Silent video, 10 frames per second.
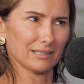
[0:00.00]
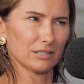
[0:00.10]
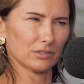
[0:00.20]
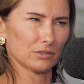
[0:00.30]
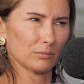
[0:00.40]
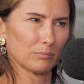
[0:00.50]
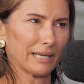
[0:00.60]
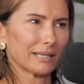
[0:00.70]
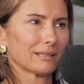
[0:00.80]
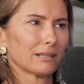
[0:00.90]
and just
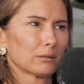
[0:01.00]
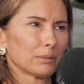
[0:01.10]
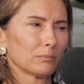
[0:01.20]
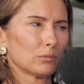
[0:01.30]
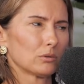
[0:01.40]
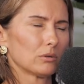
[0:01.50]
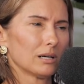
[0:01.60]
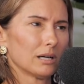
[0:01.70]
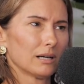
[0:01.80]
make it a little bit more